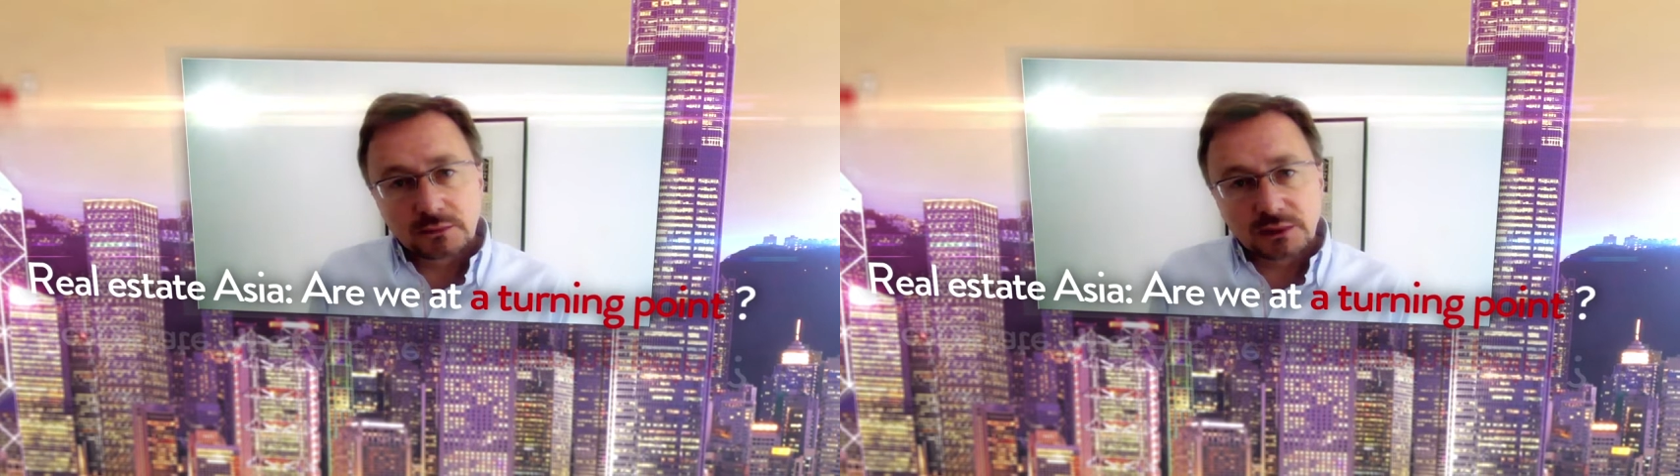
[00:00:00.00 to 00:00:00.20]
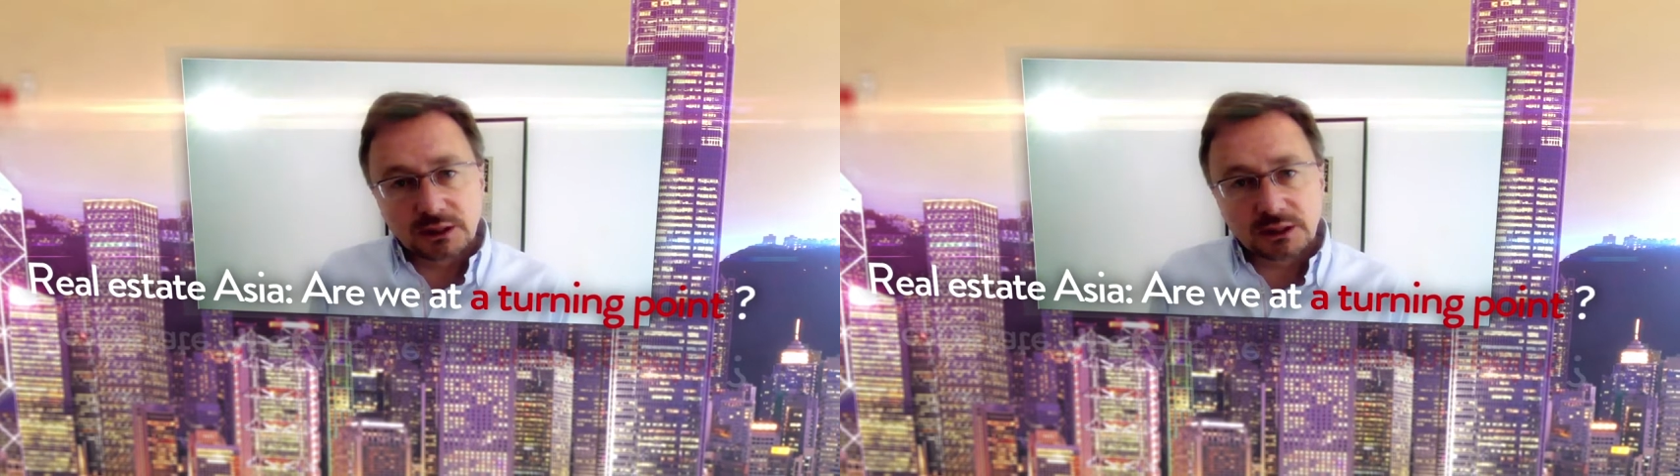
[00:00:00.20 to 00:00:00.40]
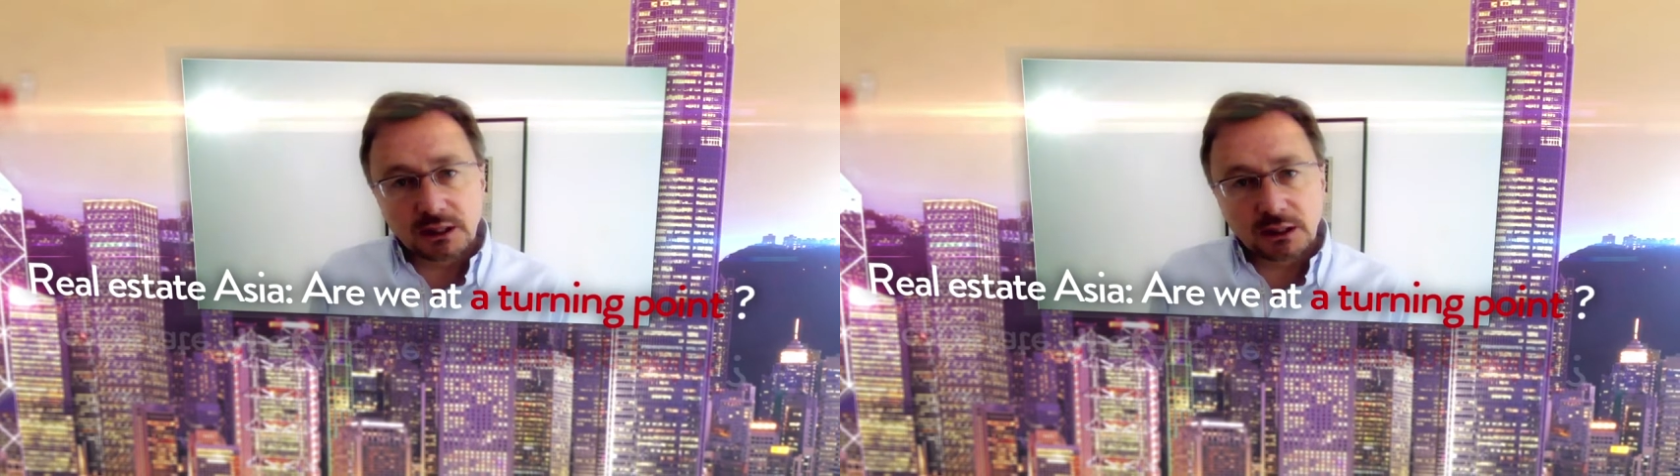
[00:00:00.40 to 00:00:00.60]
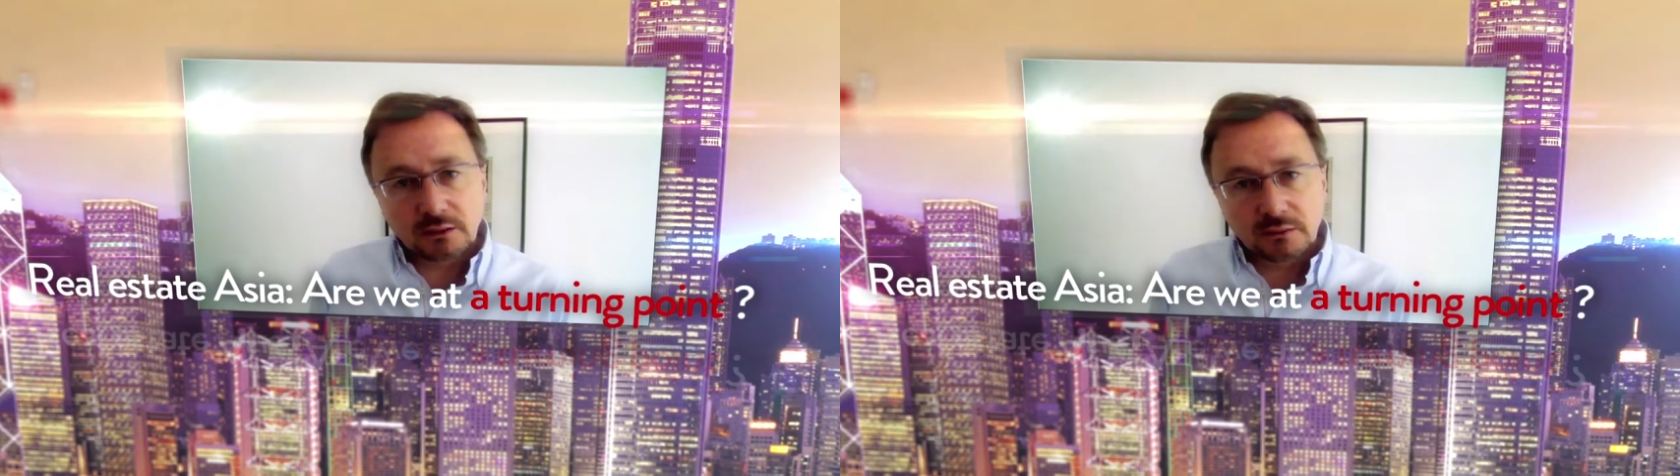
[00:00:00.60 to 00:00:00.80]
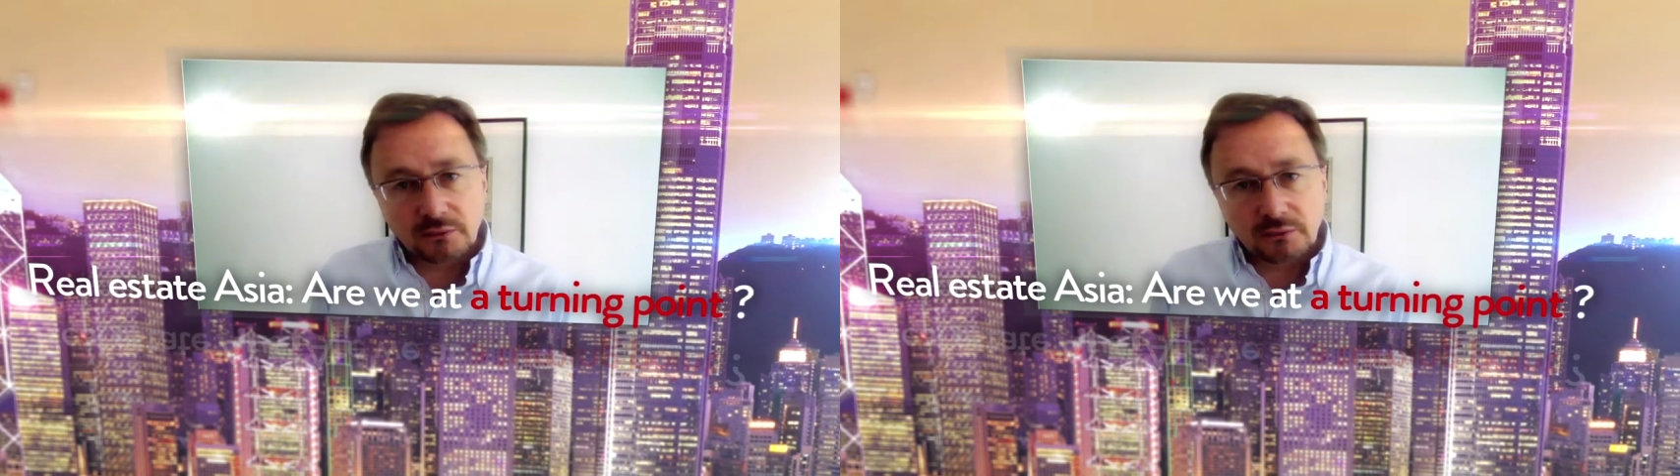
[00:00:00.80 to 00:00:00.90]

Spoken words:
to see